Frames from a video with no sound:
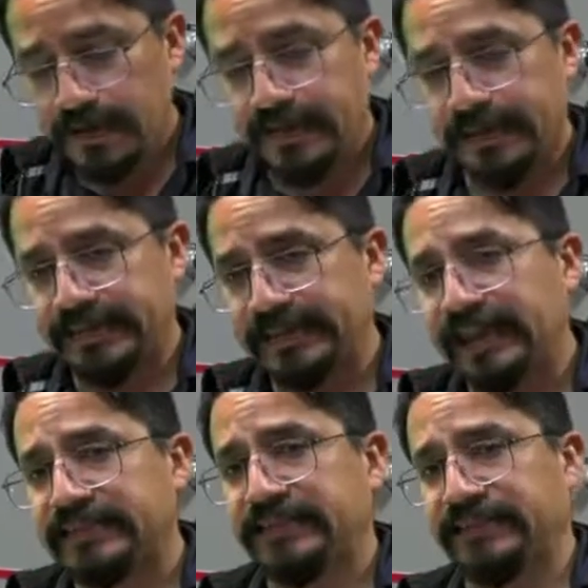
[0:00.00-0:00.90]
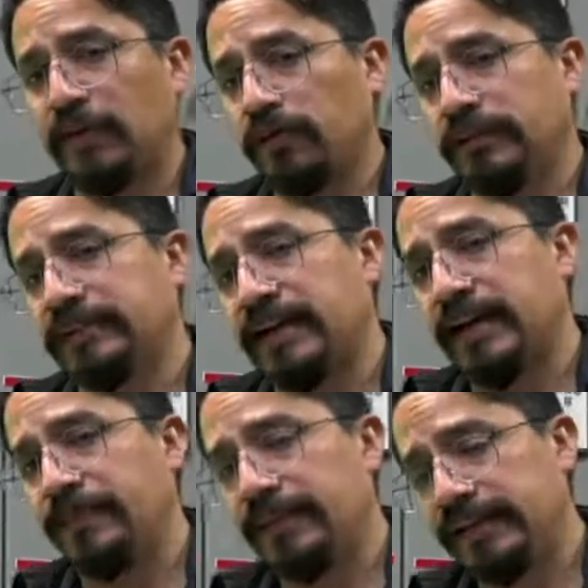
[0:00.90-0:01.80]
It's active all the
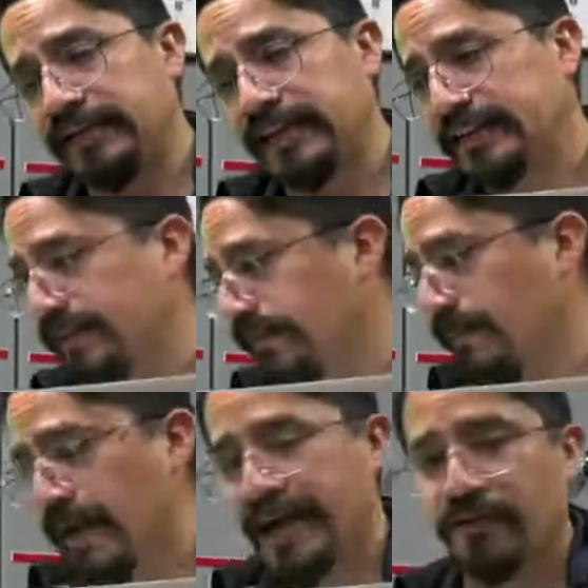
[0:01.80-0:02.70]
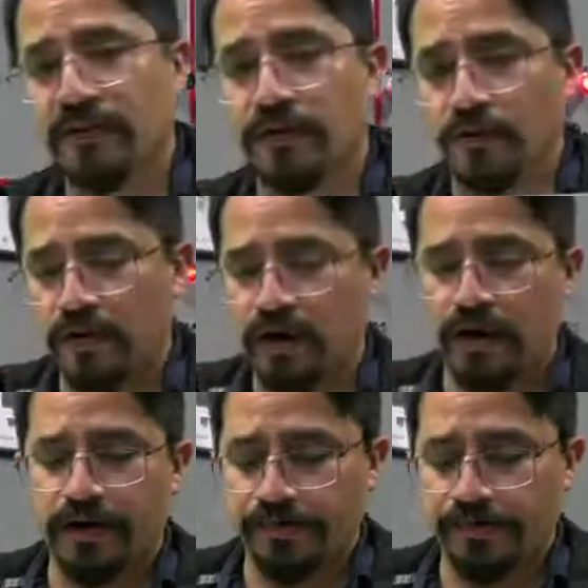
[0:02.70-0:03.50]
time. It's active manual or auto.